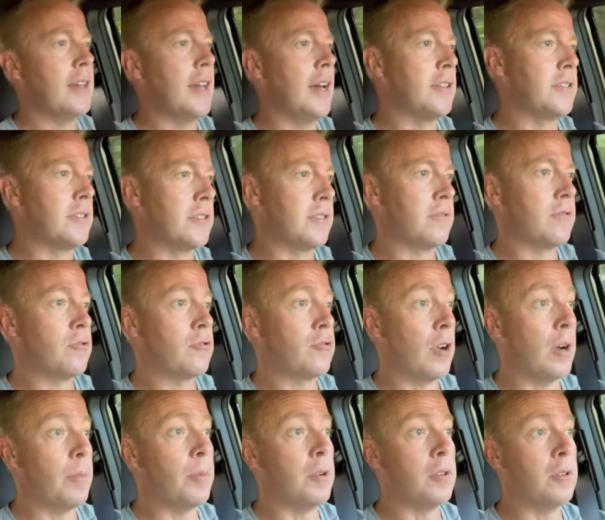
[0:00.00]
has
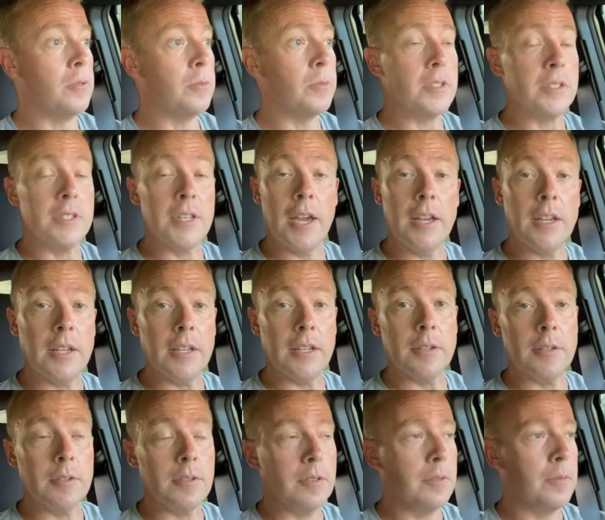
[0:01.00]
trouble with
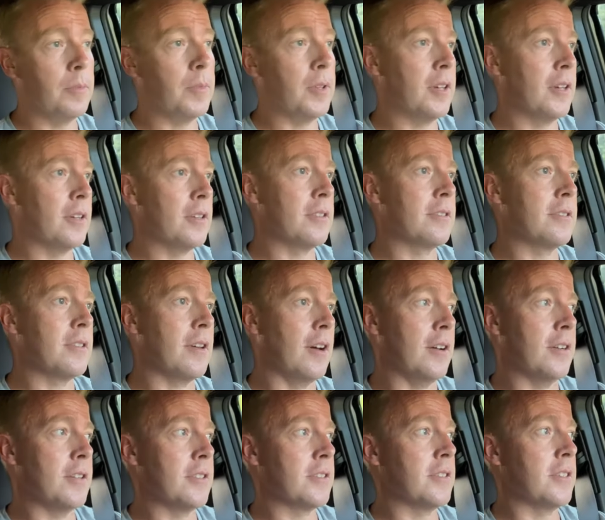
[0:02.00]
dating because,
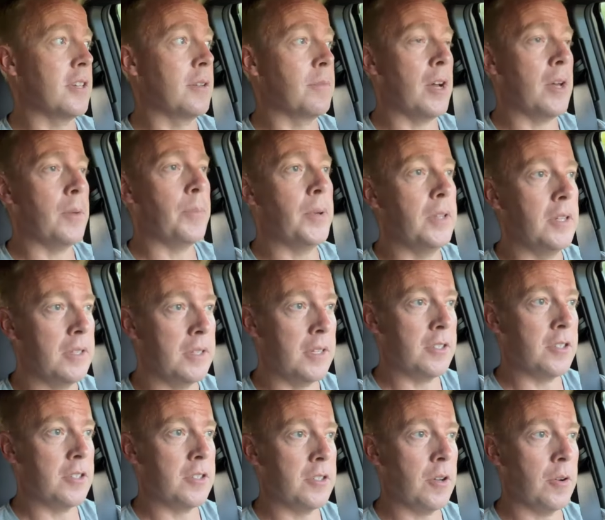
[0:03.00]
honestly, in my opinion, they
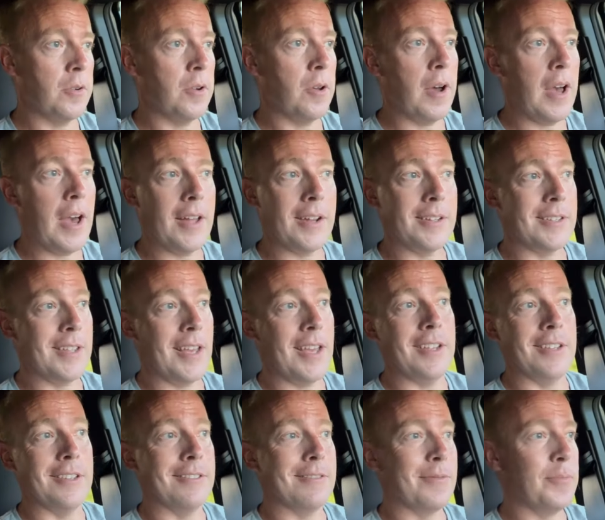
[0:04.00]
just don't know how to
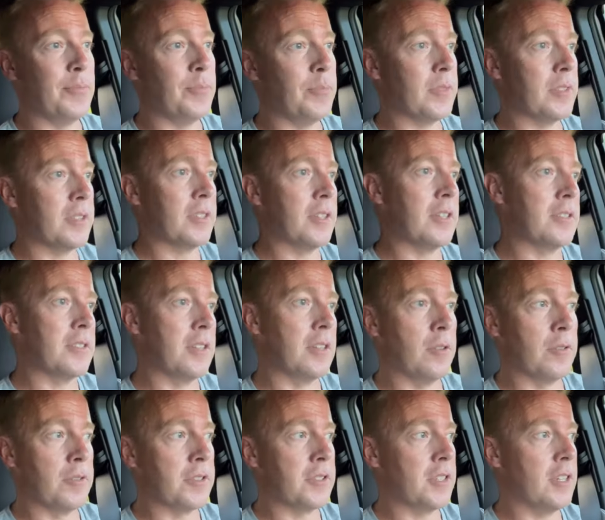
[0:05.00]
date because they
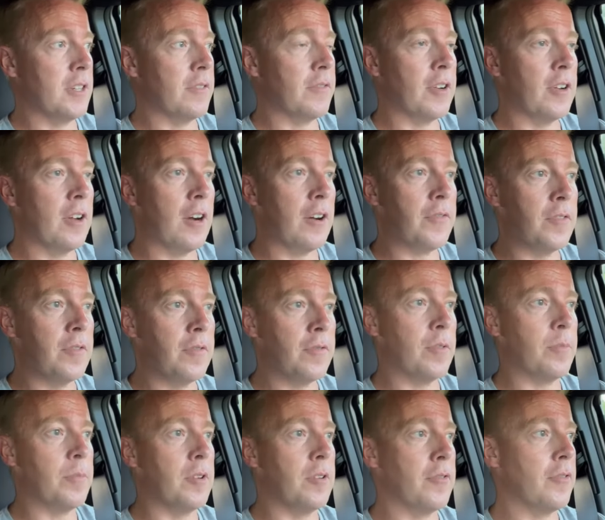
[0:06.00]
don't see it very often
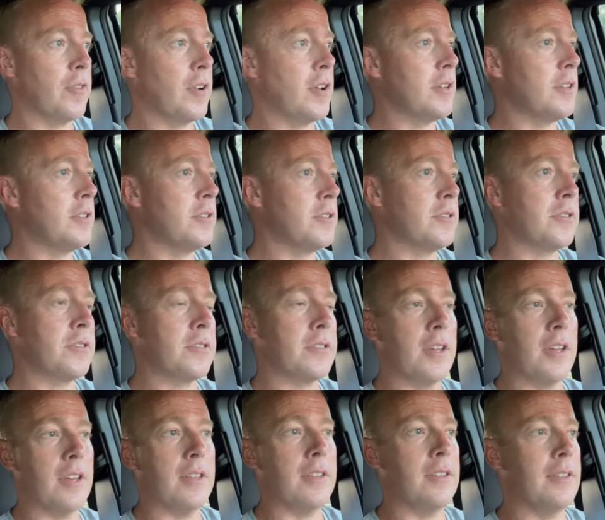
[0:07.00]
from their friends.
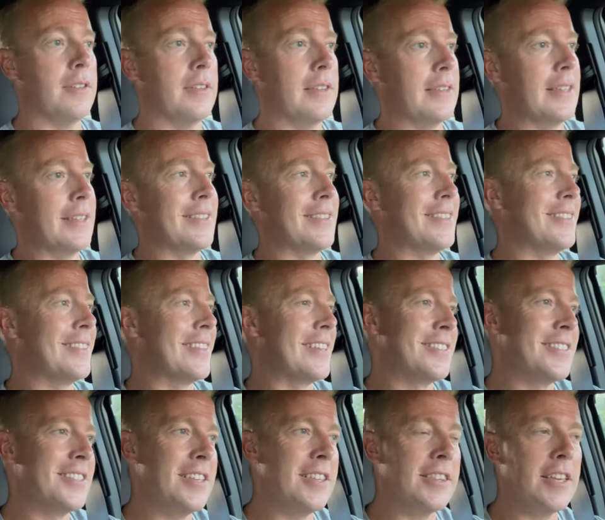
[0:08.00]
They
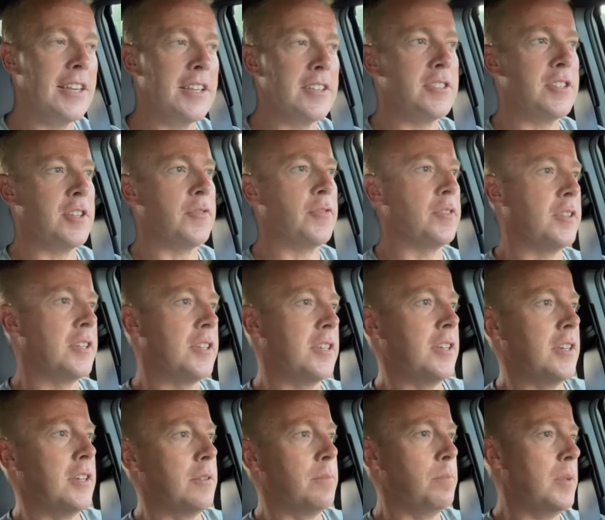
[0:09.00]
see things
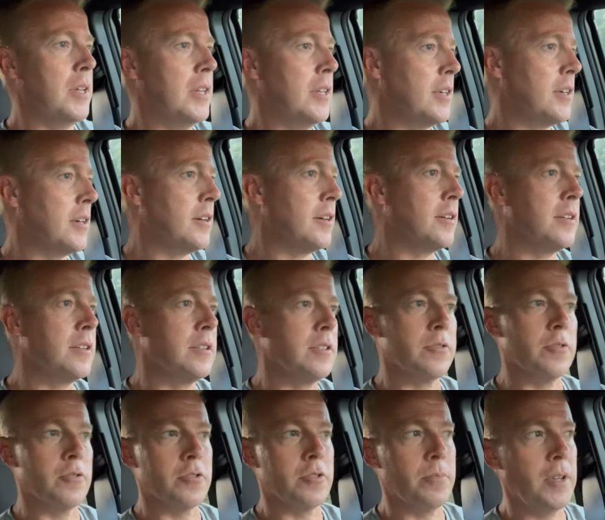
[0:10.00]
differently in media, in
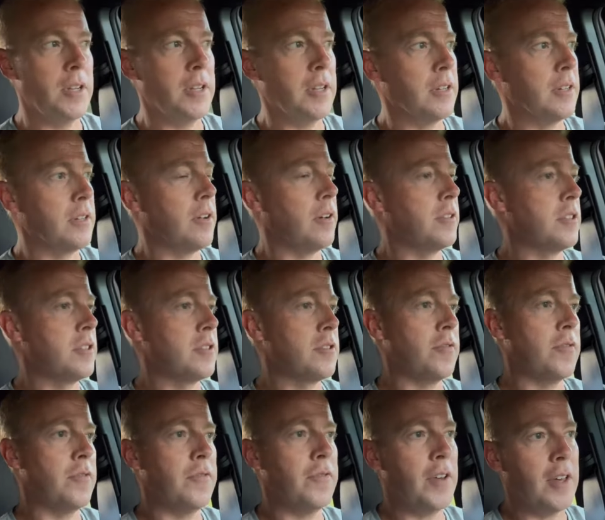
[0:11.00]
social media, and all these
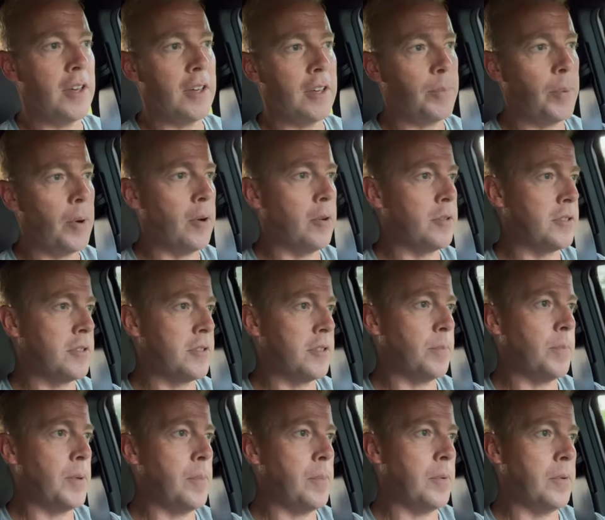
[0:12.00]
fake posts
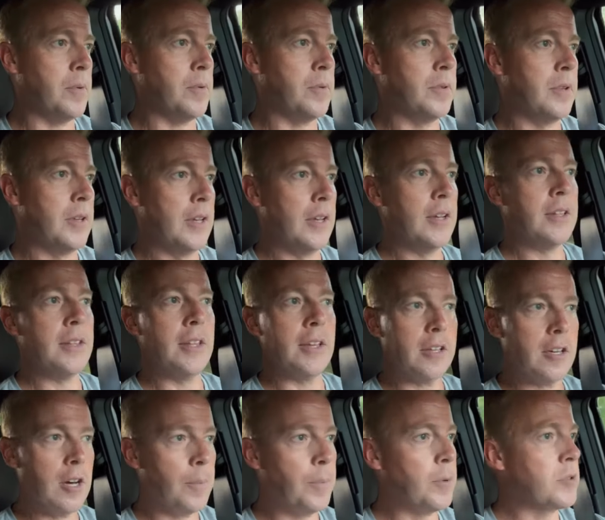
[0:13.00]
that people,
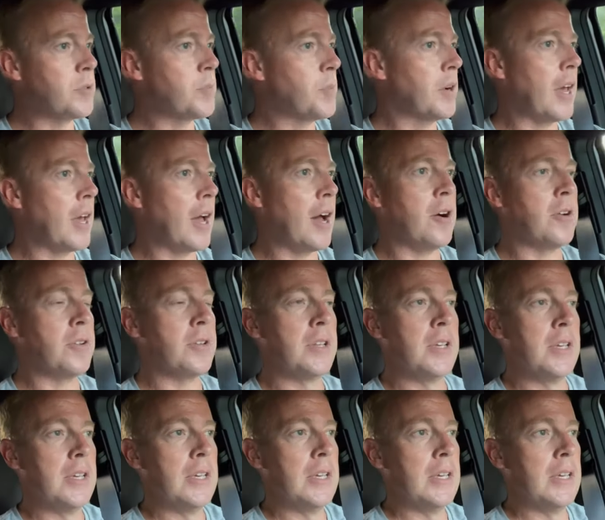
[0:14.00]
like couples, put out,